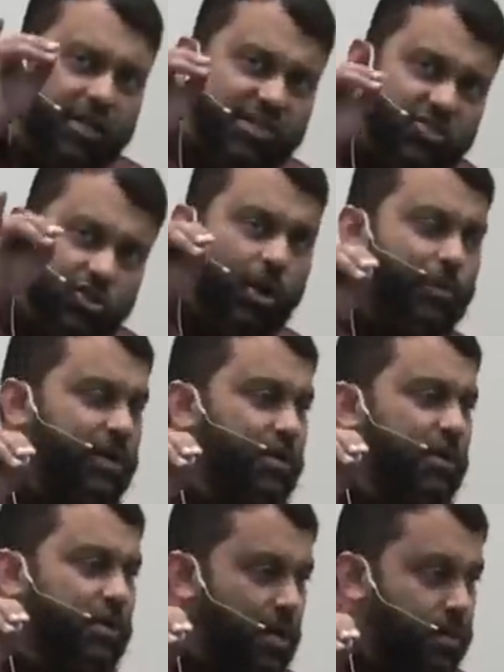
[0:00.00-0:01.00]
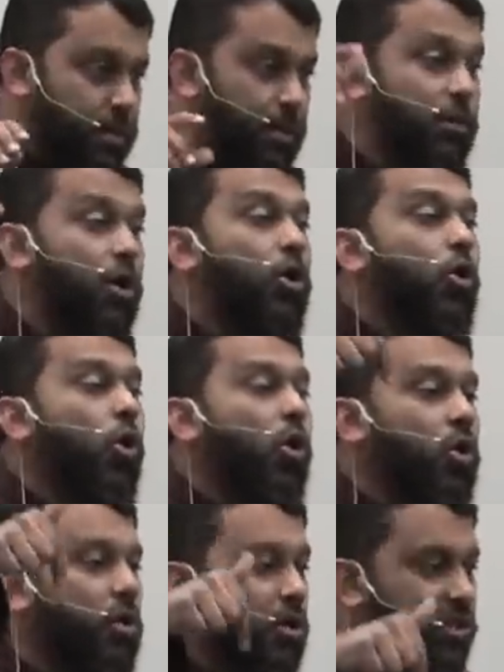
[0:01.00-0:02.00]
they stop in Yathrib,
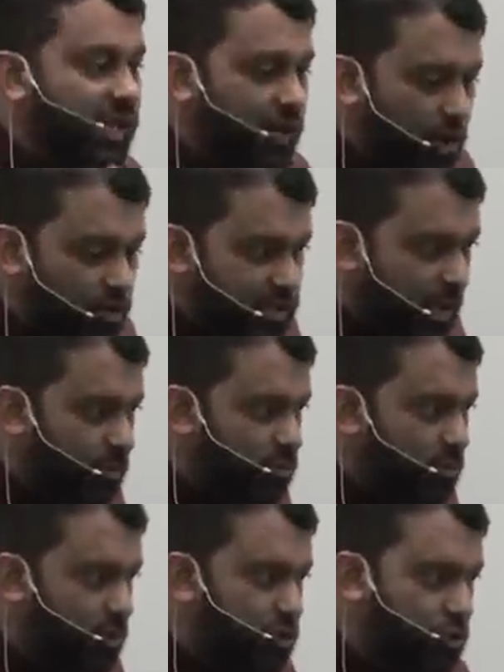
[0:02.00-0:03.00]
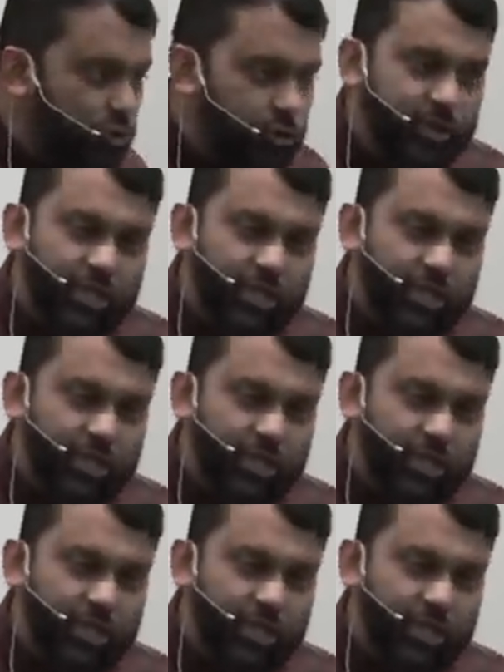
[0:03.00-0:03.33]
or they go down to